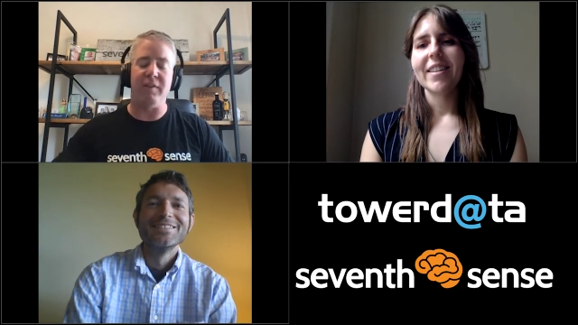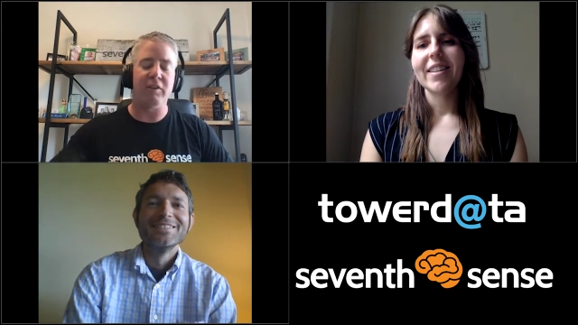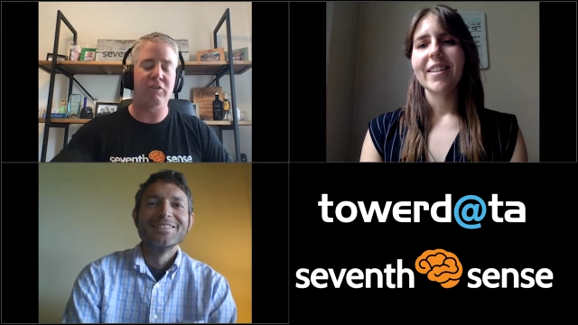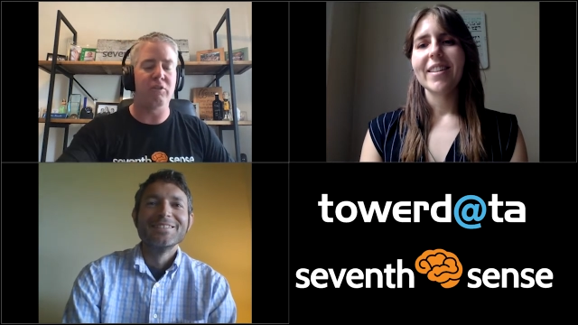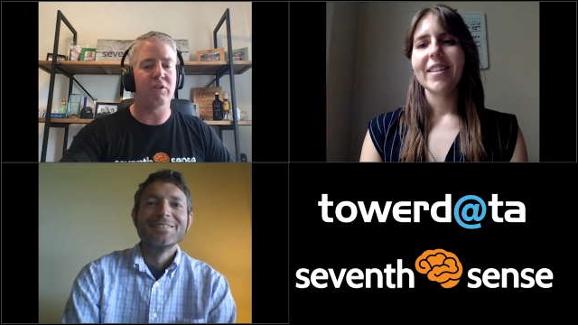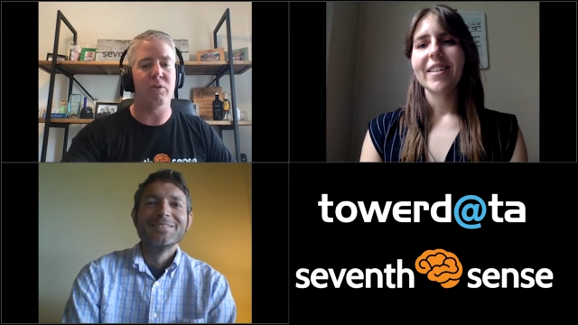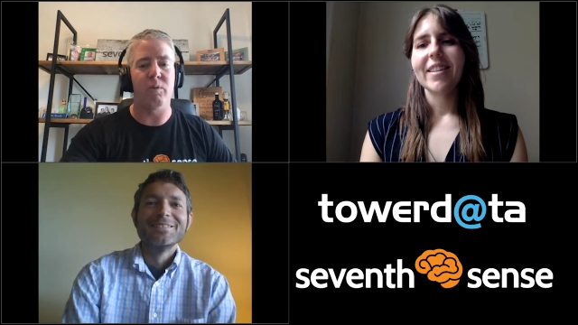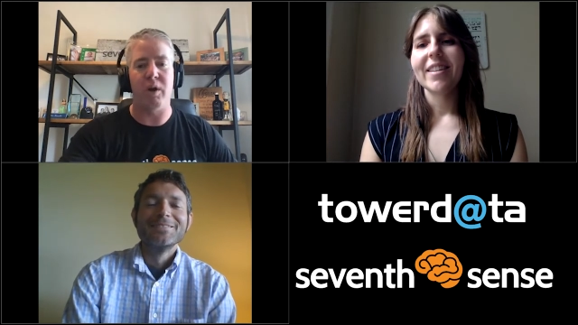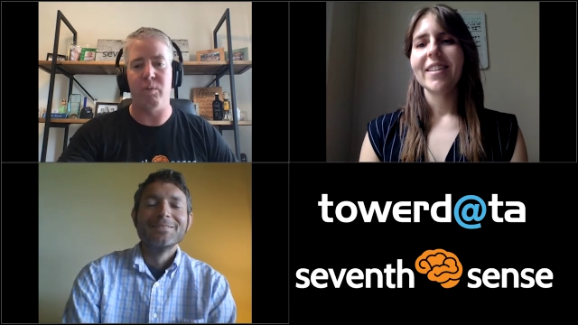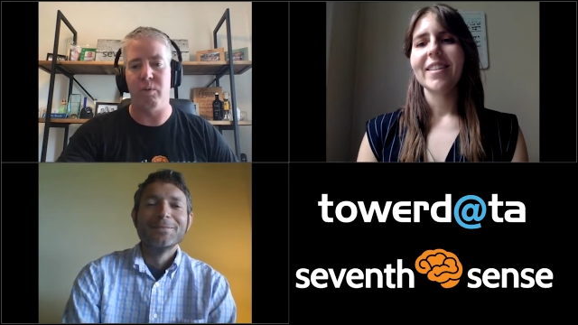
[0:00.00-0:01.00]
Speaker 1: And this goes into
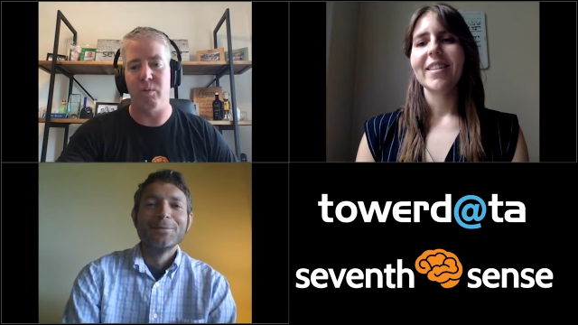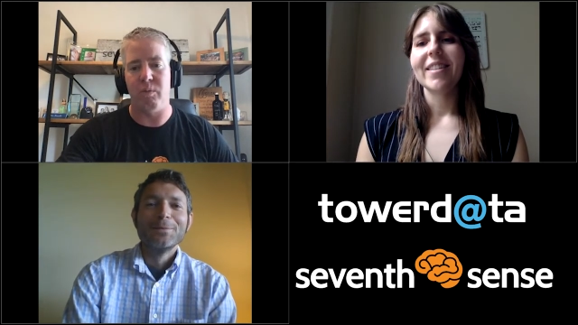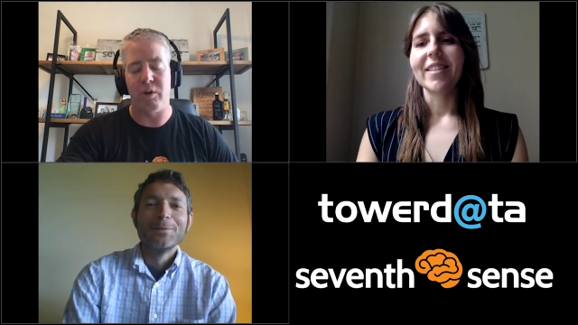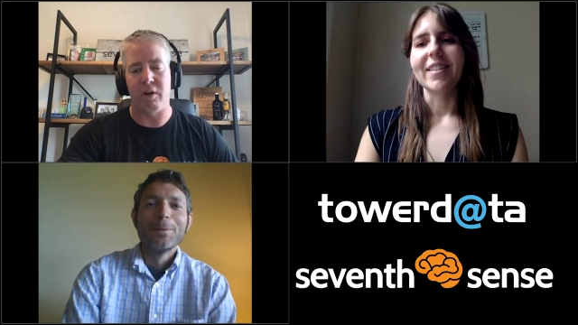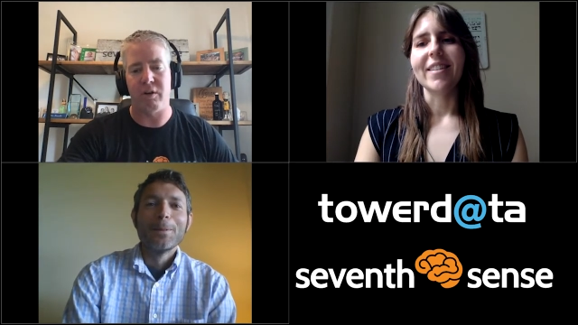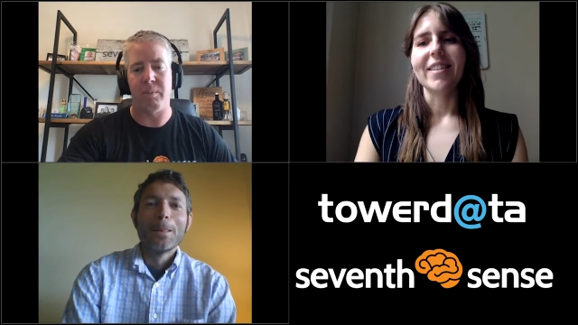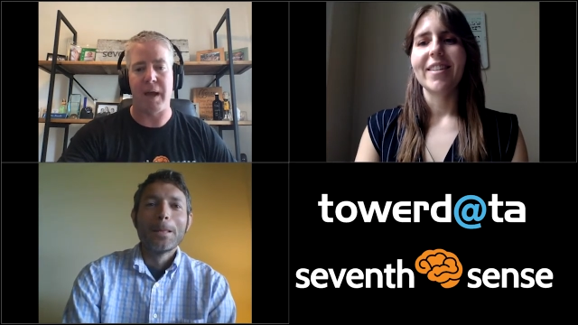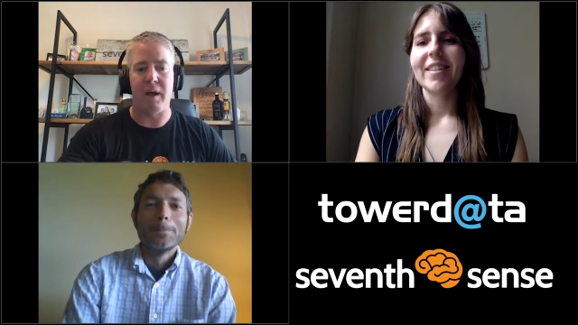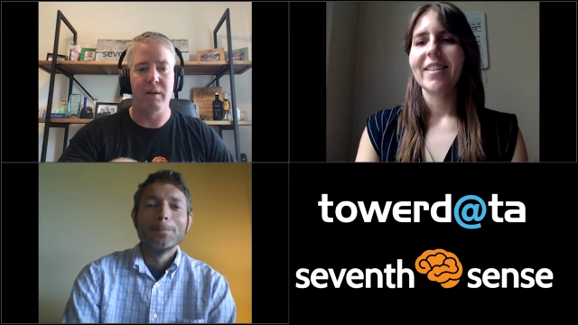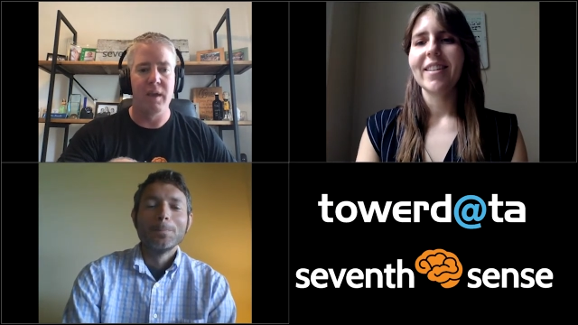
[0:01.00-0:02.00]
what we, we talked
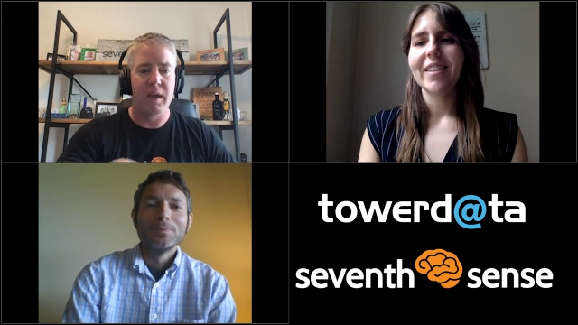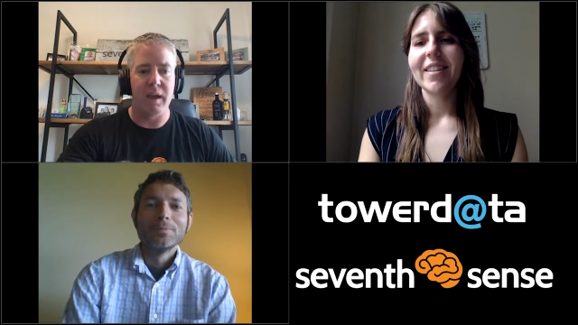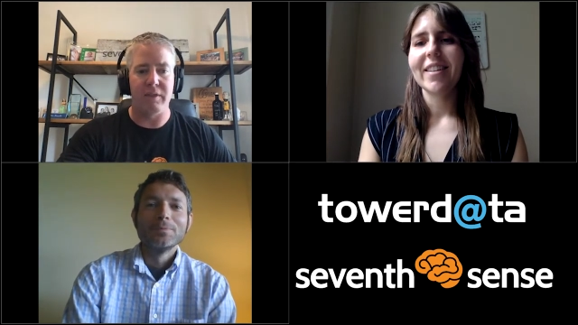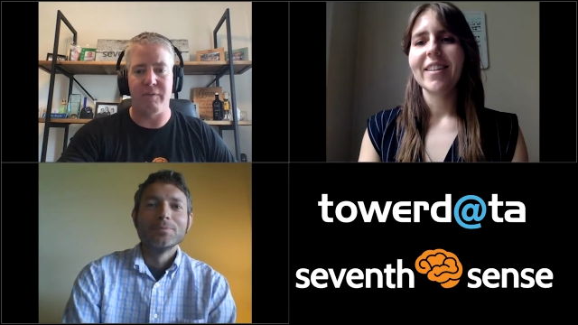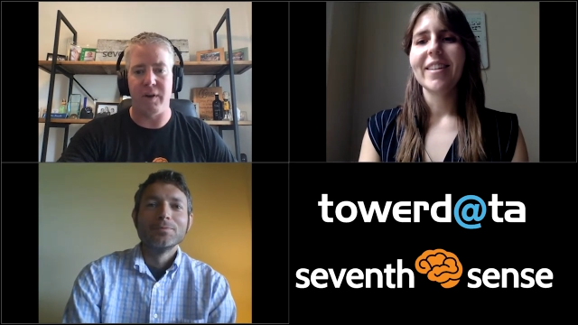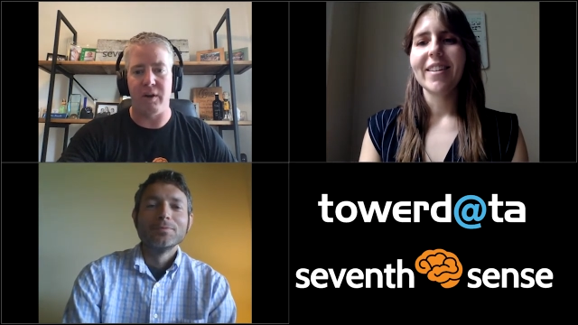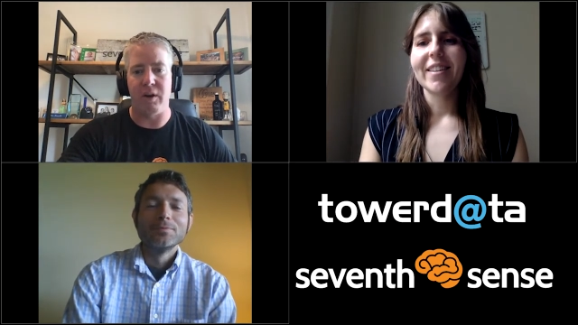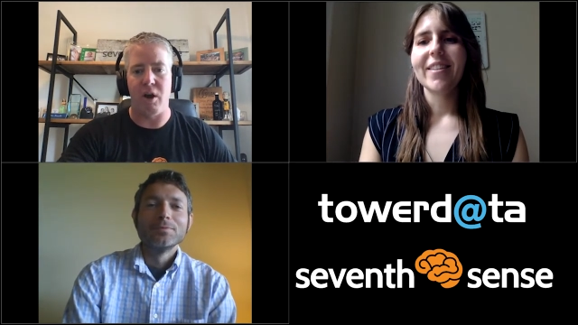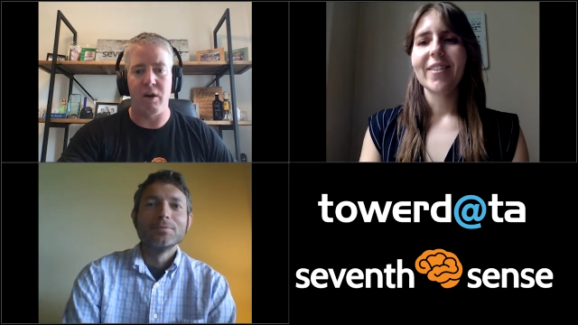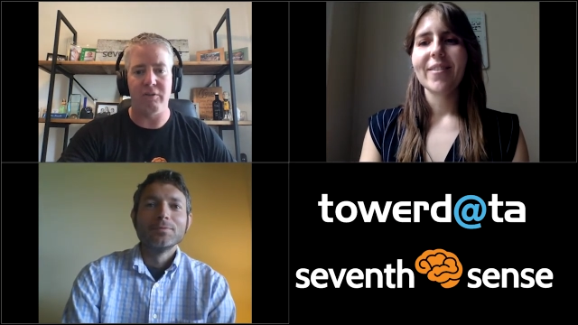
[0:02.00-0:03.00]
about at the very
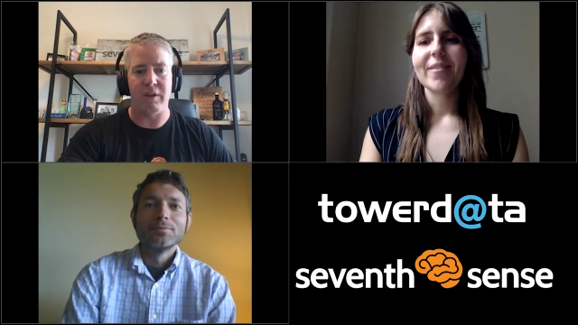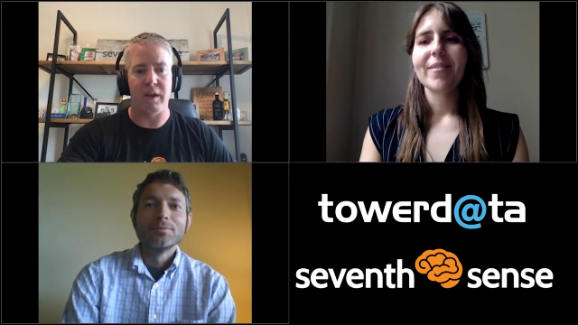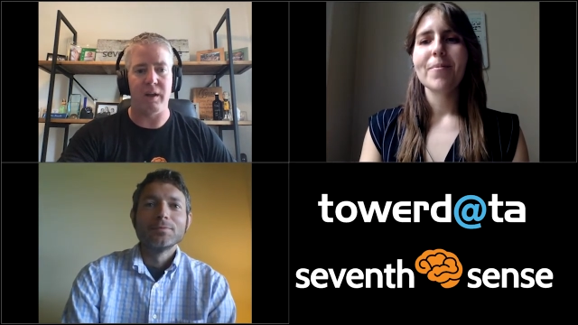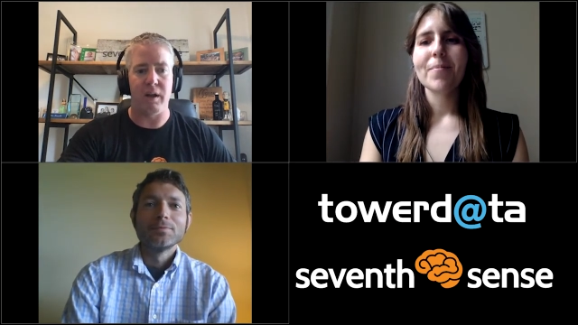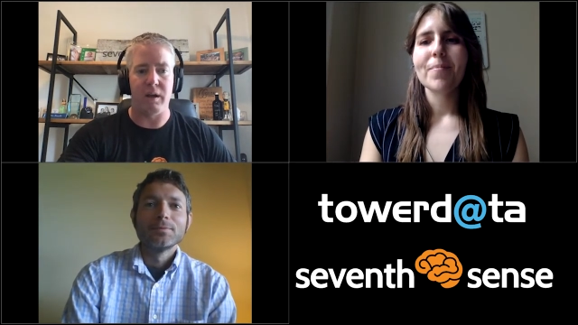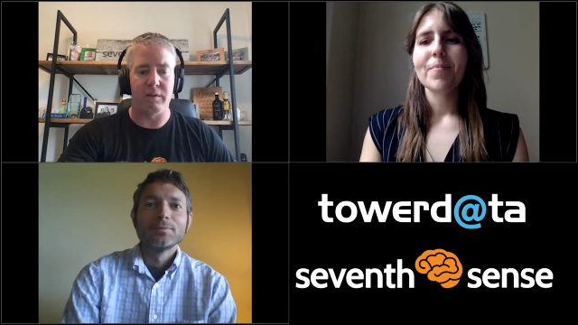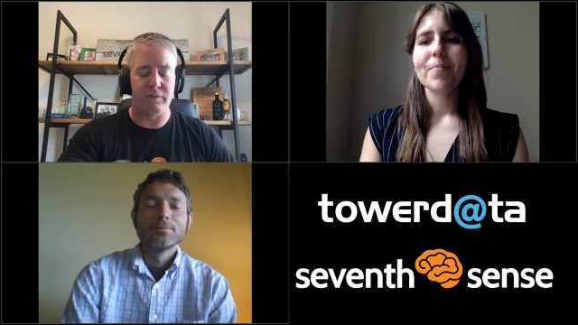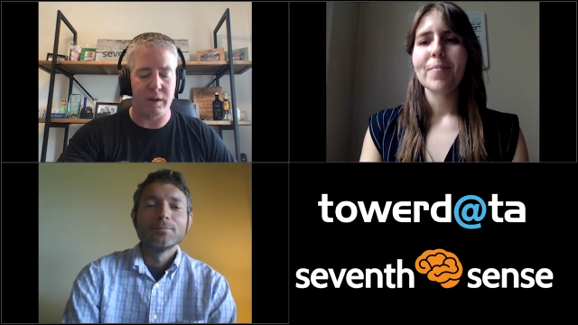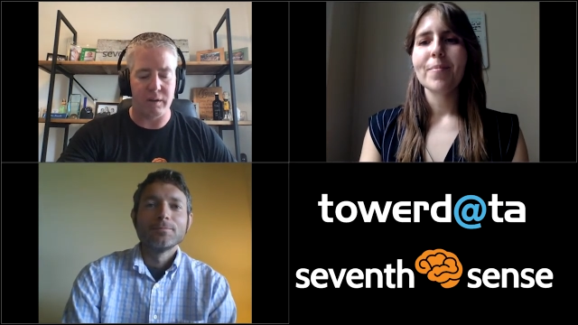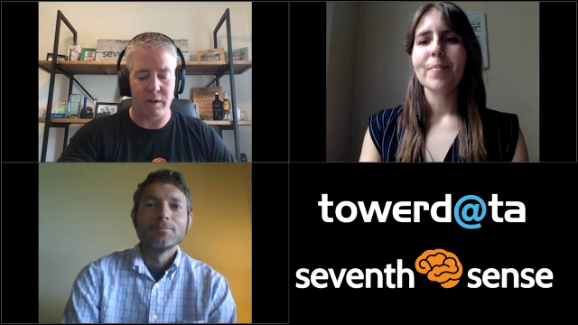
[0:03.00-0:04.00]
onset of,
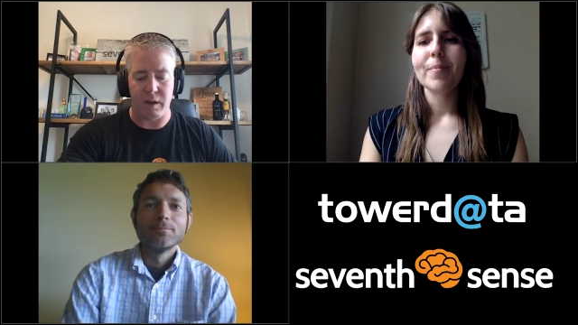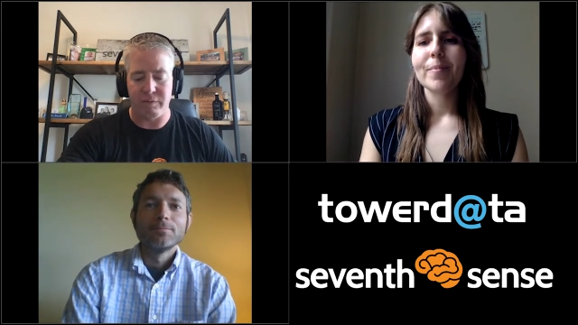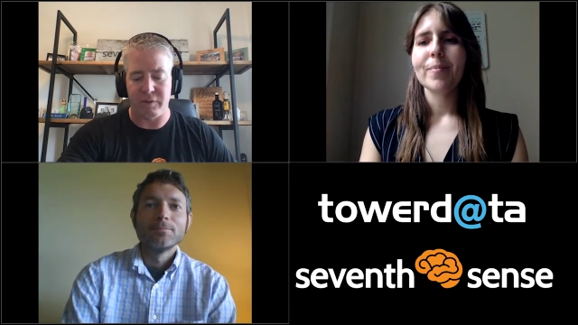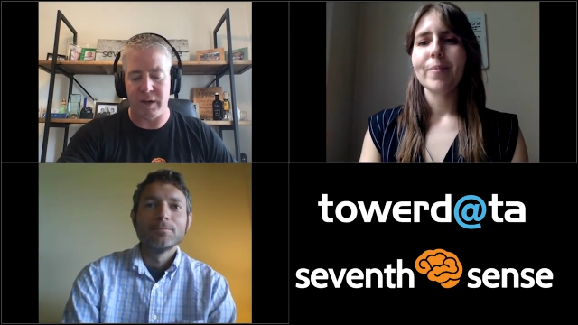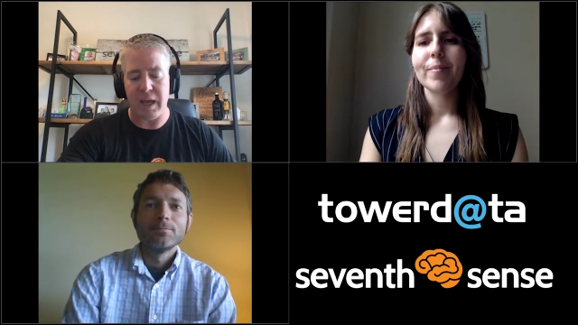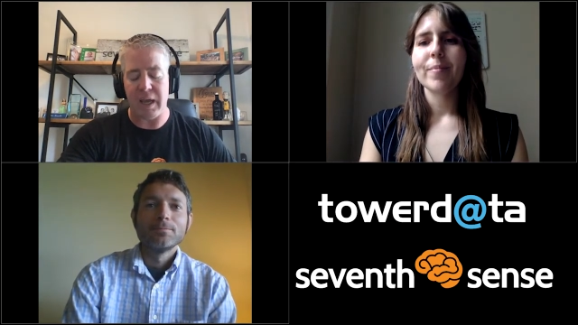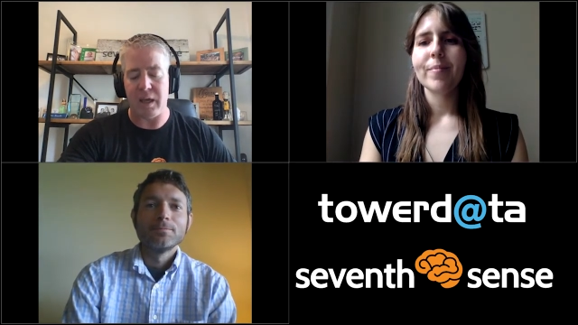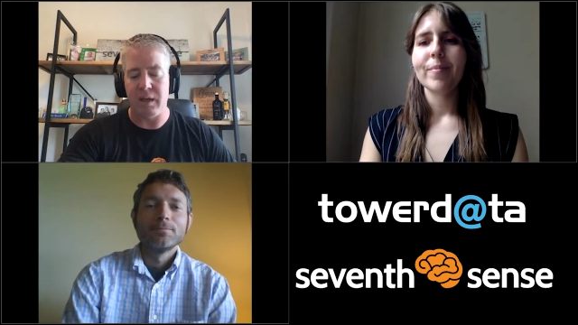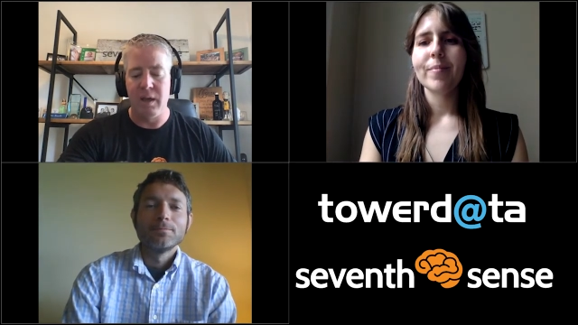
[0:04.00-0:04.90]
of, of today,